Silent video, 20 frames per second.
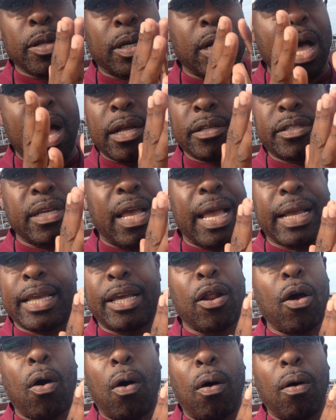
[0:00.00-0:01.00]
contact
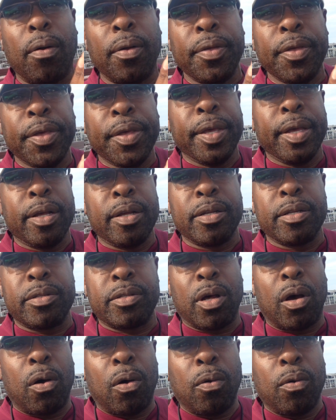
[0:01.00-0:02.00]
at all.
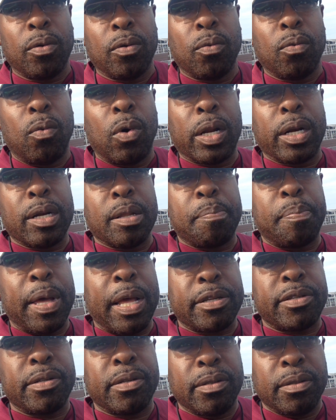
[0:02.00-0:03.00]
So one of the
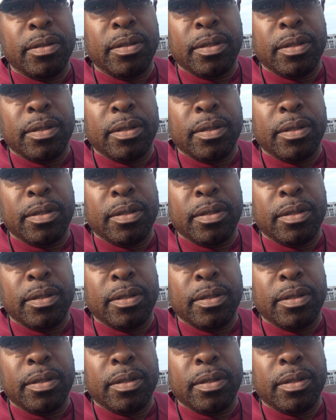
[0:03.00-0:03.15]
best